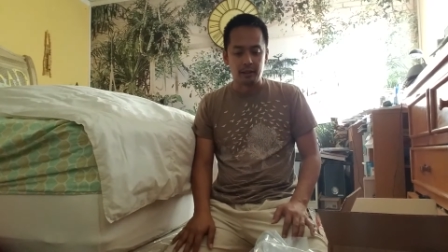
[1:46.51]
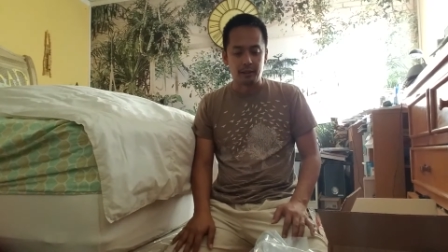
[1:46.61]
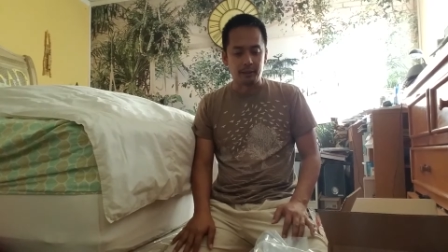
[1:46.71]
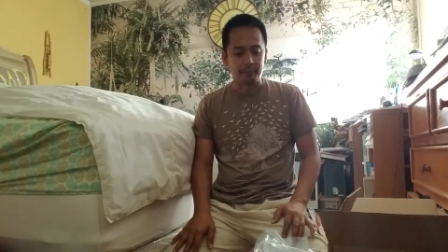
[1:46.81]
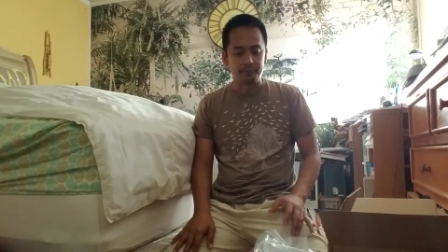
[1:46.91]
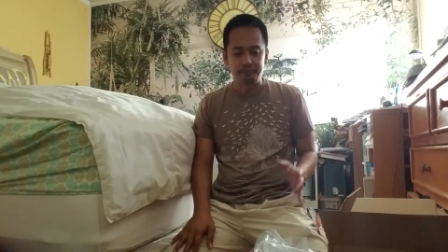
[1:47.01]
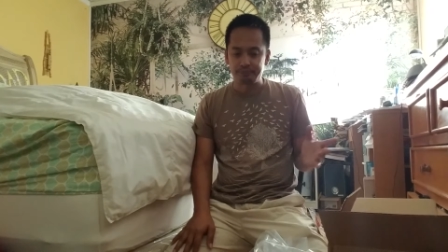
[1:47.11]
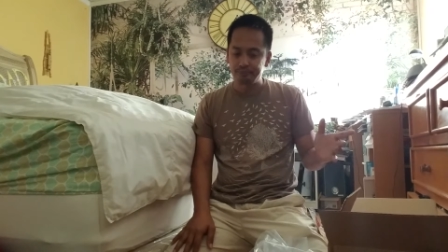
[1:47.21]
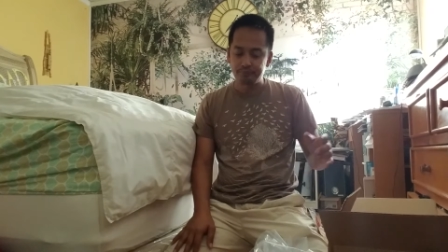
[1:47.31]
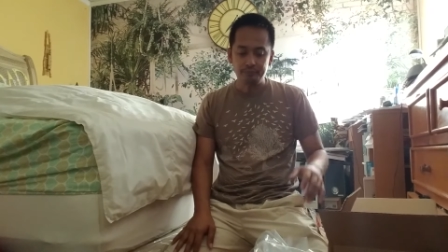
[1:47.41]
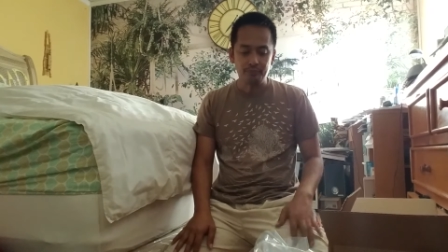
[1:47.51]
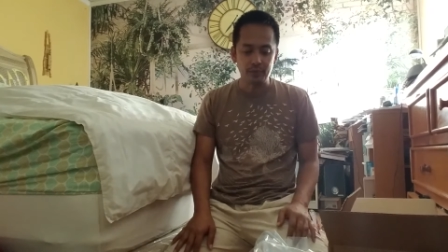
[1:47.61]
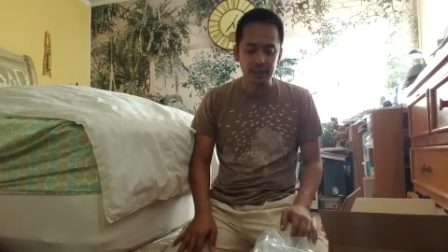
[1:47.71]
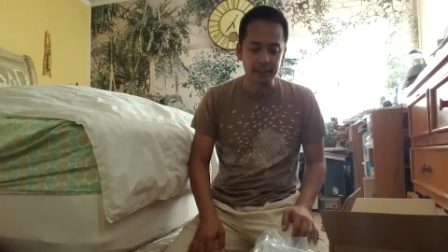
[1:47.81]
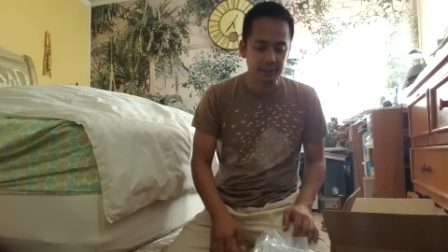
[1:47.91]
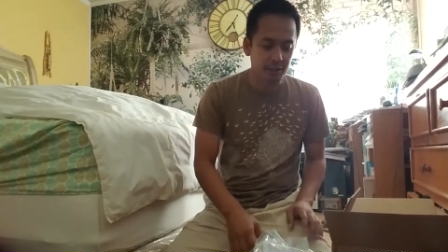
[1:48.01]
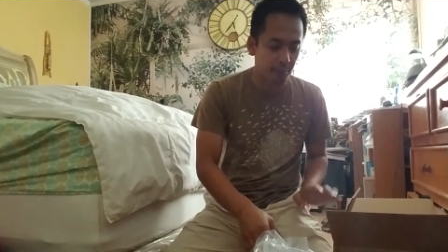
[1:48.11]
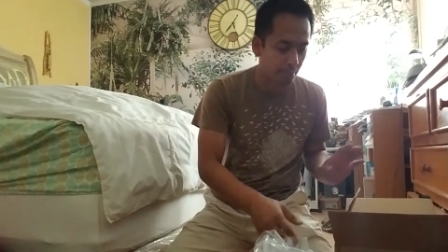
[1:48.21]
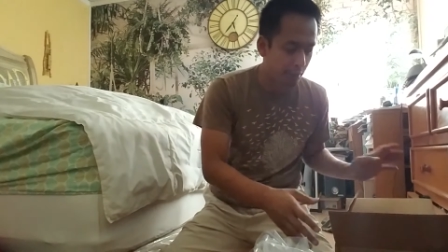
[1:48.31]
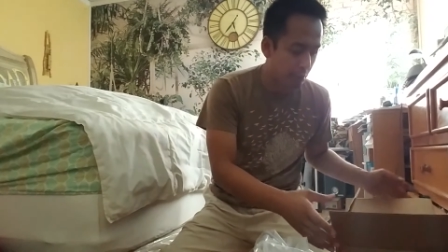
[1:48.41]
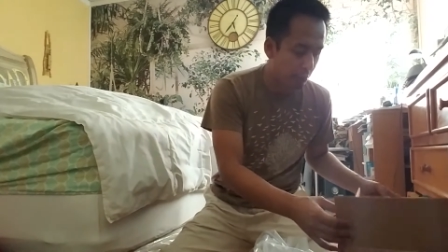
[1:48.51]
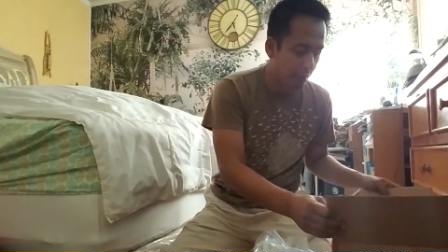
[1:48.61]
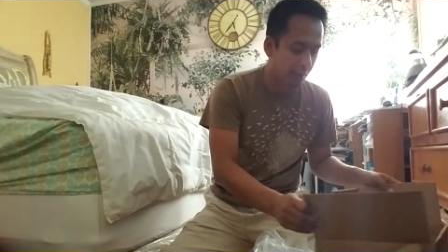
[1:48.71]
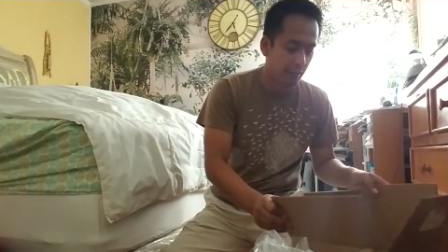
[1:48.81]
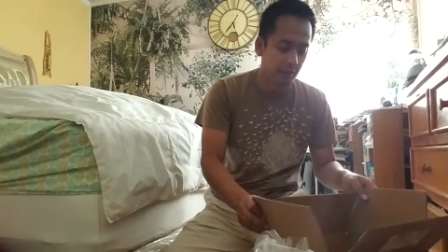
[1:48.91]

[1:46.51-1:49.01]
um, it gets here pretty quick.